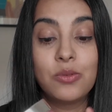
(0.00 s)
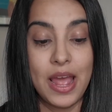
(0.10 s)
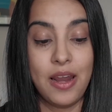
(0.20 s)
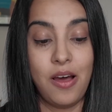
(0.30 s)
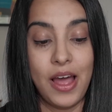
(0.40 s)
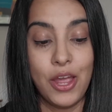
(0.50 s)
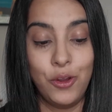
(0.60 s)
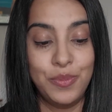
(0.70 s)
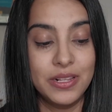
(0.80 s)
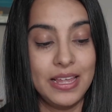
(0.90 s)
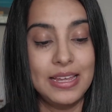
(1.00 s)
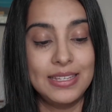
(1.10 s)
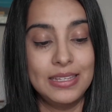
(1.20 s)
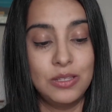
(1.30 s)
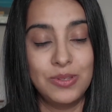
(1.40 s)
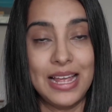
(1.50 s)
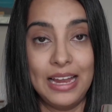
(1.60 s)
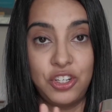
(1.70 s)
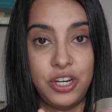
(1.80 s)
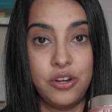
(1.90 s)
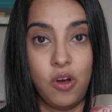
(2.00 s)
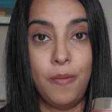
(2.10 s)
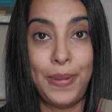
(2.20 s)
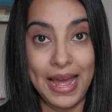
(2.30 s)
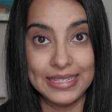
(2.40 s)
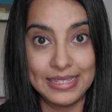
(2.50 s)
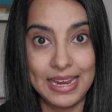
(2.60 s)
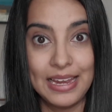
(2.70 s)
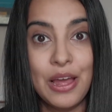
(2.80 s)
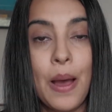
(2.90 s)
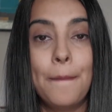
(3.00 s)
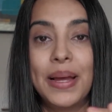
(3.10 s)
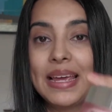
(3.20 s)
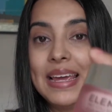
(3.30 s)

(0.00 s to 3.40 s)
when I opened this, and this was actually not plastic, but